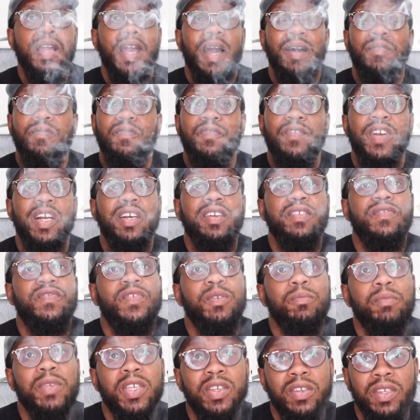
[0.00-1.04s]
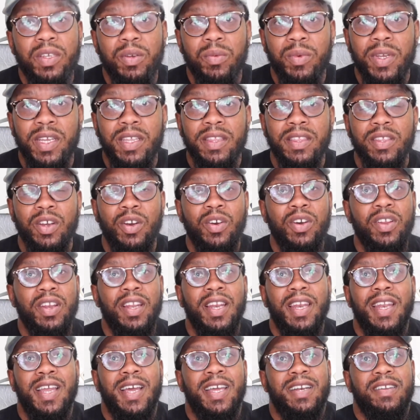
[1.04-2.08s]
I'm very familiar with all a
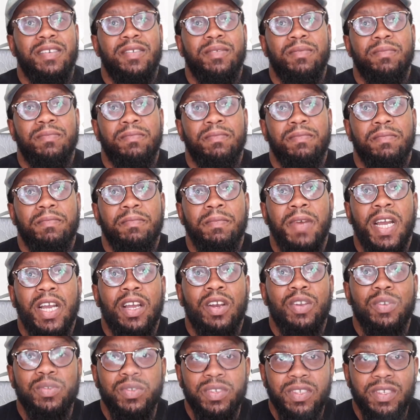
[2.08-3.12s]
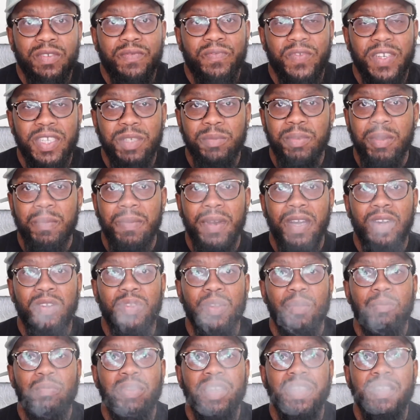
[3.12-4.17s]
lot of my closest friends, people I
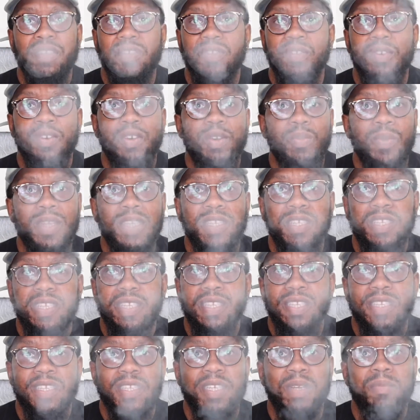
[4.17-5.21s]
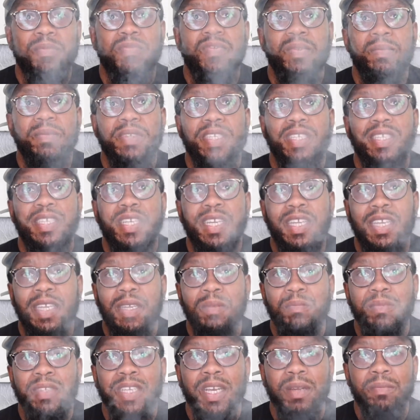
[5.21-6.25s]
call brothers, are all West Indians, come from the
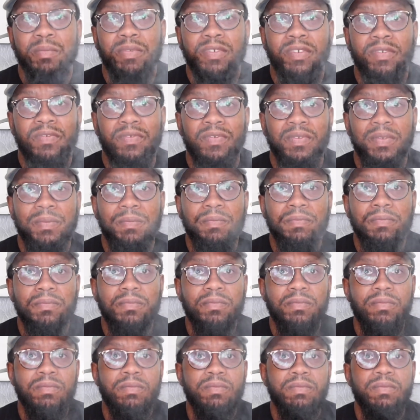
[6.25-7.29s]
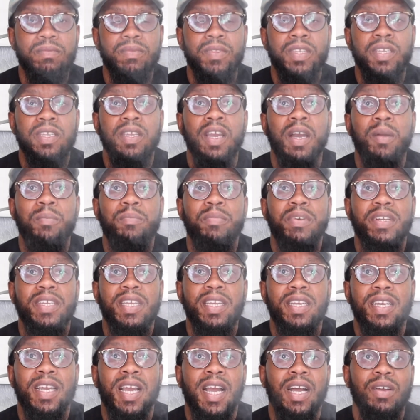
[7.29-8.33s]
same type of
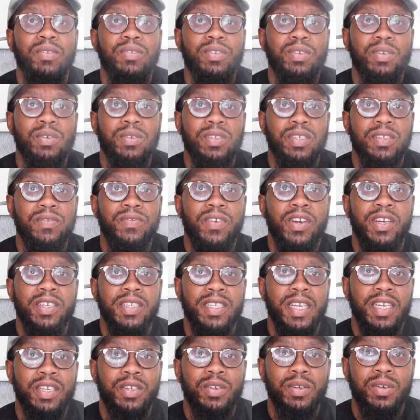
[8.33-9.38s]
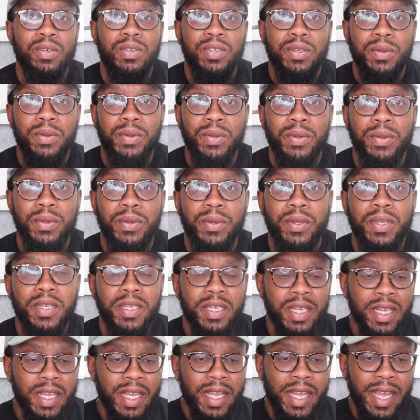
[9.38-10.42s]
upbringing and household as far as that goes.
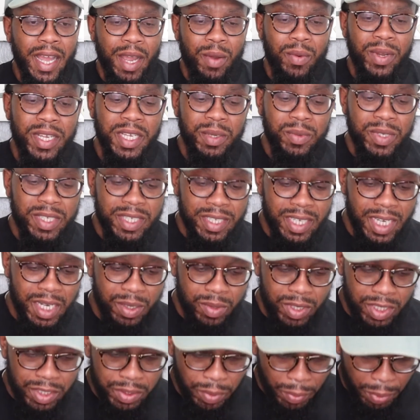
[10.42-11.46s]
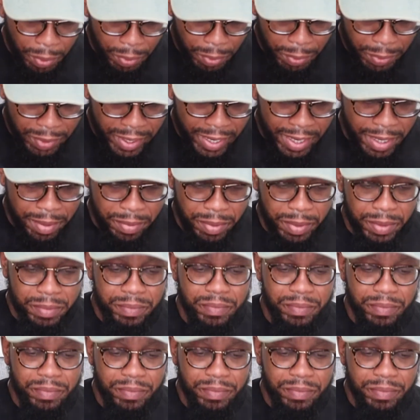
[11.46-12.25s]
And what he was saying was that